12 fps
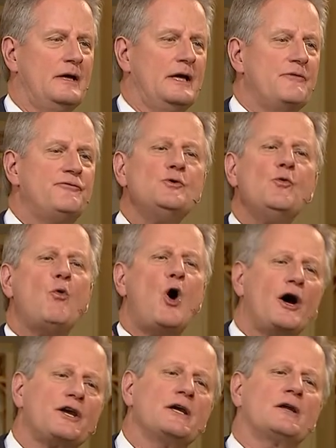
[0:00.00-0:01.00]
If you
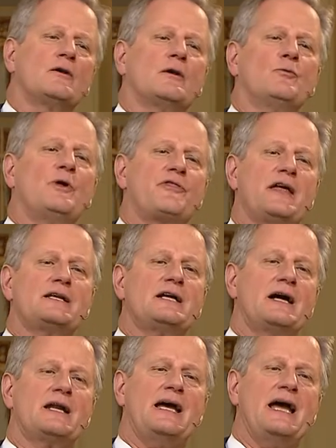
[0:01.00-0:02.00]
walk in with that
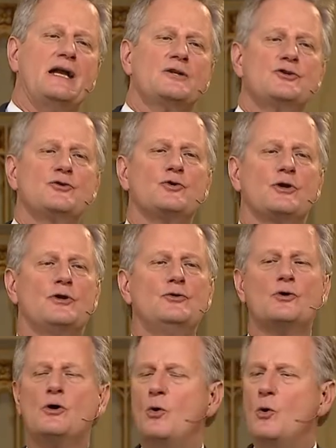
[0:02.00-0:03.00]
kind of attitude, you'll
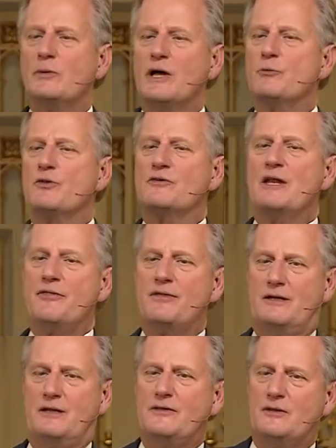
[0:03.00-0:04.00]
go away with
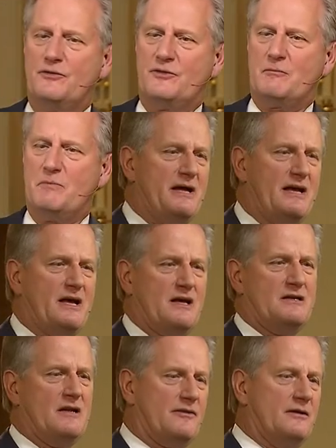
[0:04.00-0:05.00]
nothing. And then you think, I got
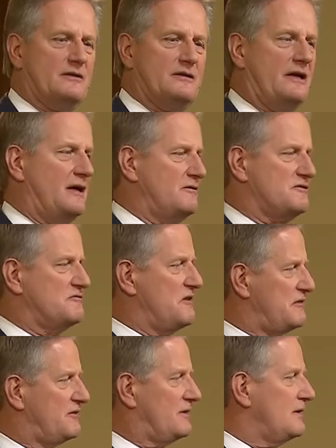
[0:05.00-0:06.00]
nothing today. That was
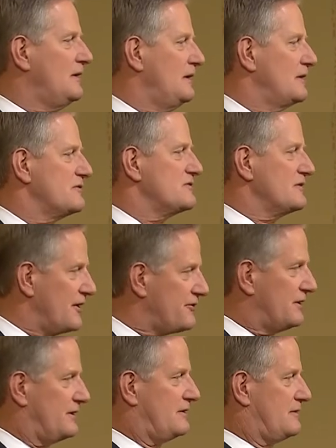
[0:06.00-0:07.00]
nothing. There's
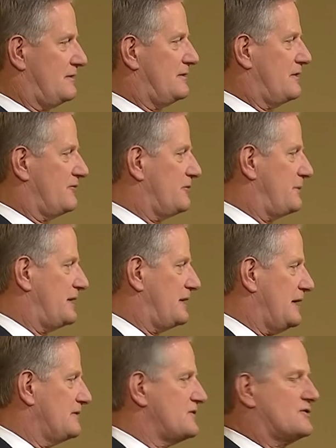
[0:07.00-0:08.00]
nothing there for me today.
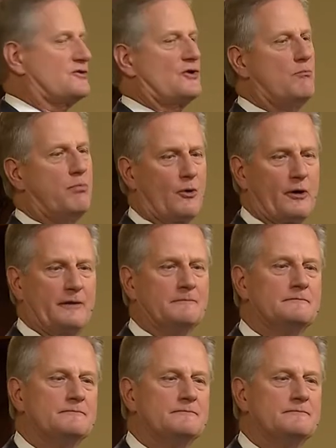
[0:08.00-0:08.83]
This is so boring.